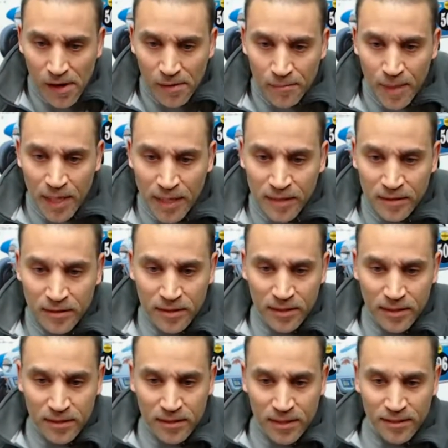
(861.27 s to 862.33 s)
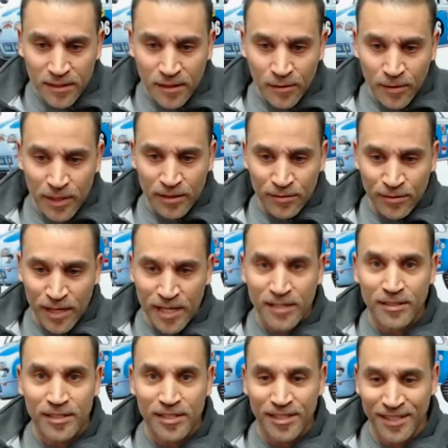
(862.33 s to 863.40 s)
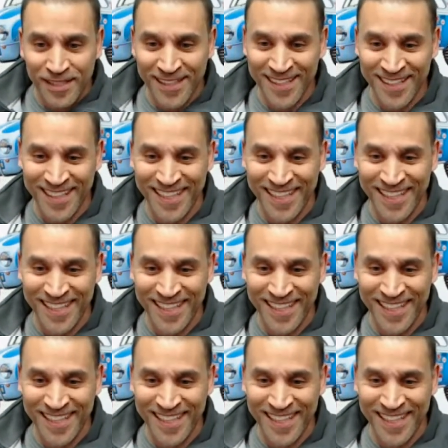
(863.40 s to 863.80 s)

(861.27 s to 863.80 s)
Mike C says always wrenching.